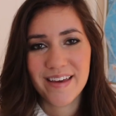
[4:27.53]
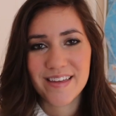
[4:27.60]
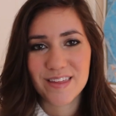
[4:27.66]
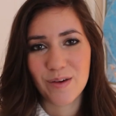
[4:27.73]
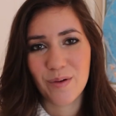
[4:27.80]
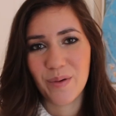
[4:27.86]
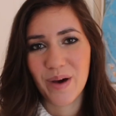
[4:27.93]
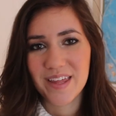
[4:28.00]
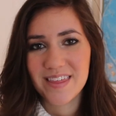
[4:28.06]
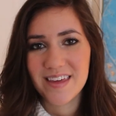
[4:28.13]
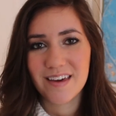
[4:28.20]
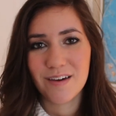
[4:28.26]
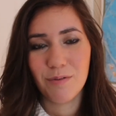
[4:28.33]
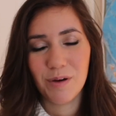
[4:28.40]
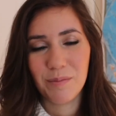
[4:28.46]
So I
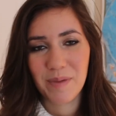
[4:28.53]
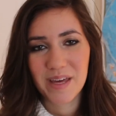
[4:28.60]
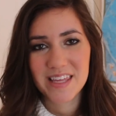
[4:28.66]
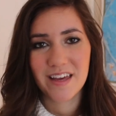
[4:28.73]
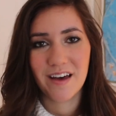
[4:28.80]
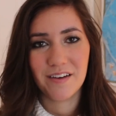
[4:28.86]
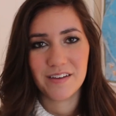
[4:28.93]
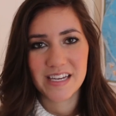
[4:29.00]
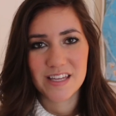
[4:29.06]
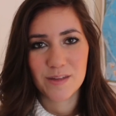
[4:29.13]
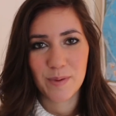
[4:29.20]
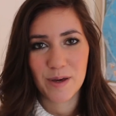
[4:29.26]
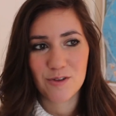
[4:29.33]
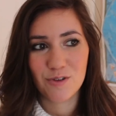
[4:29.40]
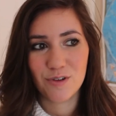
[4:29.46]
think what makes a holiday
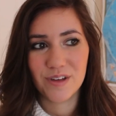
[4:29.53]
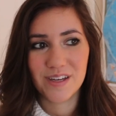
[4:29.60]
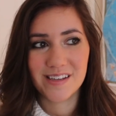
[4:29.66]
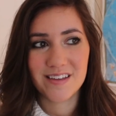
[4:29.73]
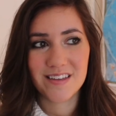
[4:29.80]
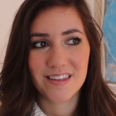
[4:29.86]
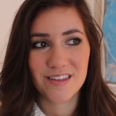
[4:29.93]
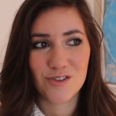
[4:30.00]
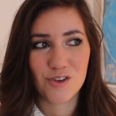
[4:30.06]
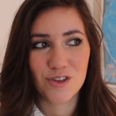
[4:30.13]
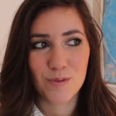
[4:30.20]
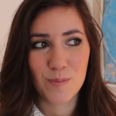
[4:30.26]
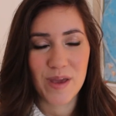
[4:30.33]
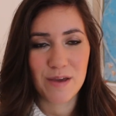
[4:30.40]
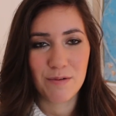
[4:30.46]
special is
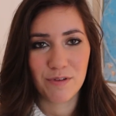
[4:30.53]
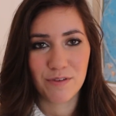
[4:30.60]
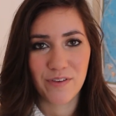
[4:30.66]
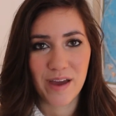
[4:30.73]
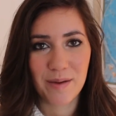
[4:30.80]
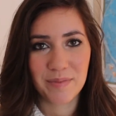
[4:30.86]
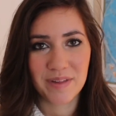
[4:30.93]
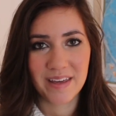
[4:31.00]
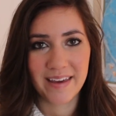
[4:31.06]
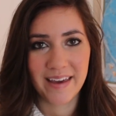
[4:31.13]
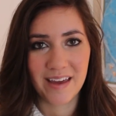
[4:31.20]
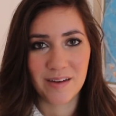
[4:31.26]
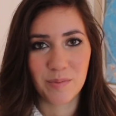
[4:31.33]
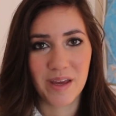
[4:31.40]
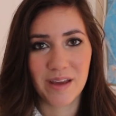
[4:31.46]
just being with family
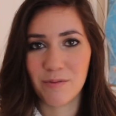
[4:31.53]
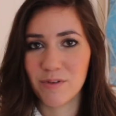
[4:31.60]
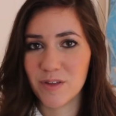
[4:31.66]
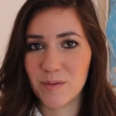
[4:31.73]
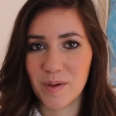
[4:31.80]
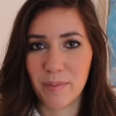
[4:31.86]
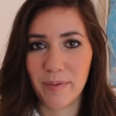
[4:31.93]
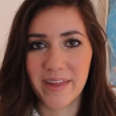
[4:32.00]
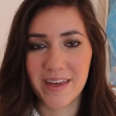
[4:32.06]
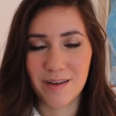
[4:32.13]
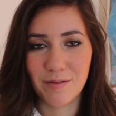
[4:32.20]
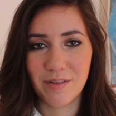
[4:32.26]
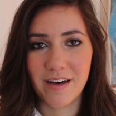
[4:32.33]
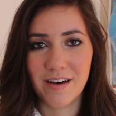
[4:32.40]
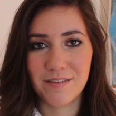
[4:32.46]
and being with the people that
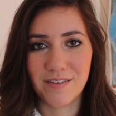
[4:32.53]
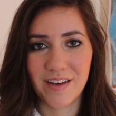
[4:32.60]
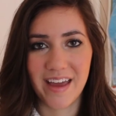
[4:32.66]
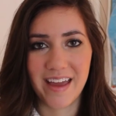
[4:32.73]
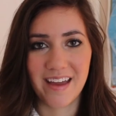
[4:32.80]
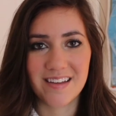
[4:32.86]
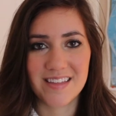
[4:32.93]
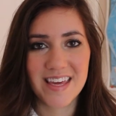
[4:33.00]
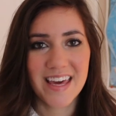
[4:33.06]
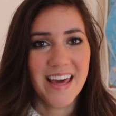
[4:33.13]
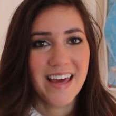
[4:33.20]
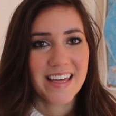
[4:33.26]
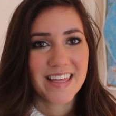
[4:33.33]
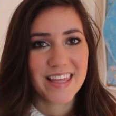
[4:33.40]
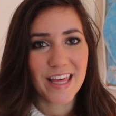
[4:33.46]
you love and
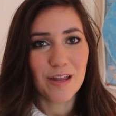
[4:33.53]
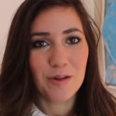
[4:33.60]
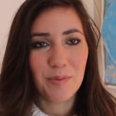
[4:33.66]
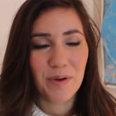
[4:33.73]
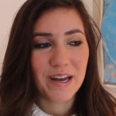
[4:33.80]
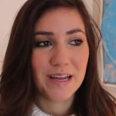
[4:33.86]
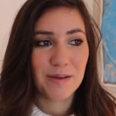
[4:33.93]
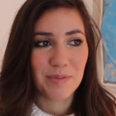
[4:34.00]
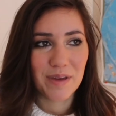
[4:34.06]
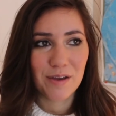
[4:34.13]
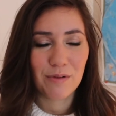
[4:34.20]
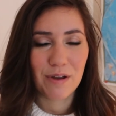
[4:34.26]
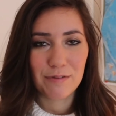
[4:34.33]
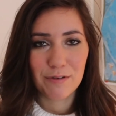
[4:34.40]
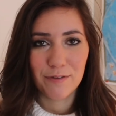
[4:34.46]
celebrating being
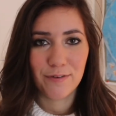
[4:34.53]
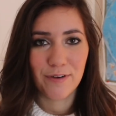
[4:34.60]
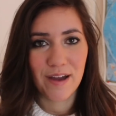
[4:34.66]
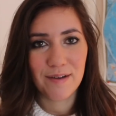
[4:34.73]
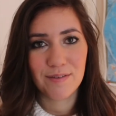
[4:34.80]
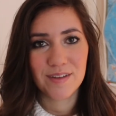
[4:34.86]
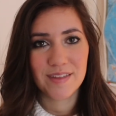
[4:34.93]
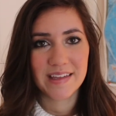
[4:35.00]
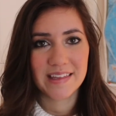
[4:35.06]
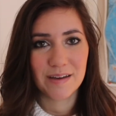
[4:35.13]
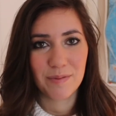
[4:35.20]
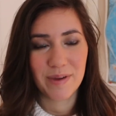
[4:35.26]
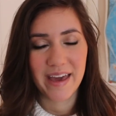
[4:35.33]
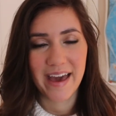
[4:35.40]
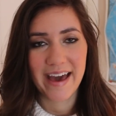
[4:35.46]
grateful for everything
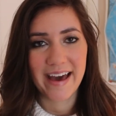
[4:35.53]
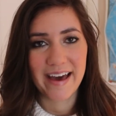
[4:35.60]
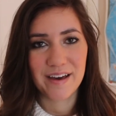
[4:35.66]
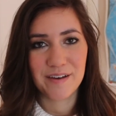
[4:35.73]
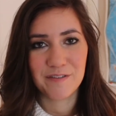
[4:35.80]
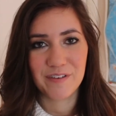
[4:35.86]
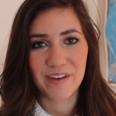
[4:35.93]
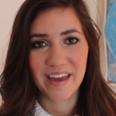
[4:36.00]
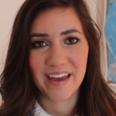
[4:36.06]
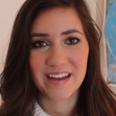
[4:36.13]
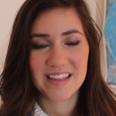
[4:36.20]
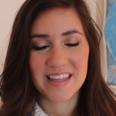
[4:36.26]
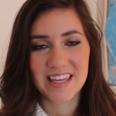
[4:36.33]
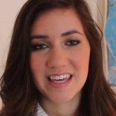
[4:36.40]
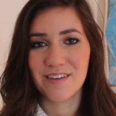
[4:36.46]
that we have
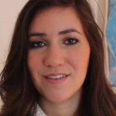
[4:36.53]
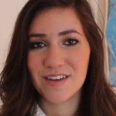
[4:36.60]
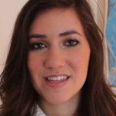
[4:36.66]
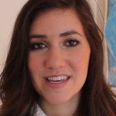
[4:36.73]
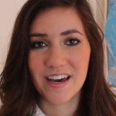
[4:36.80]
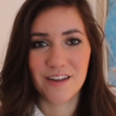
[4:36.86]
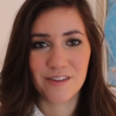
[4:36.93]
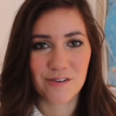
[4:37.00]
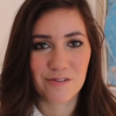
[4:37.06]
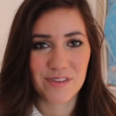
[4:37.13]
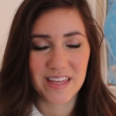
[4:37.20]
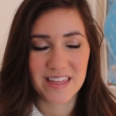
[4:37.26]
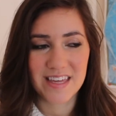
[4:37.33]
and giving to others.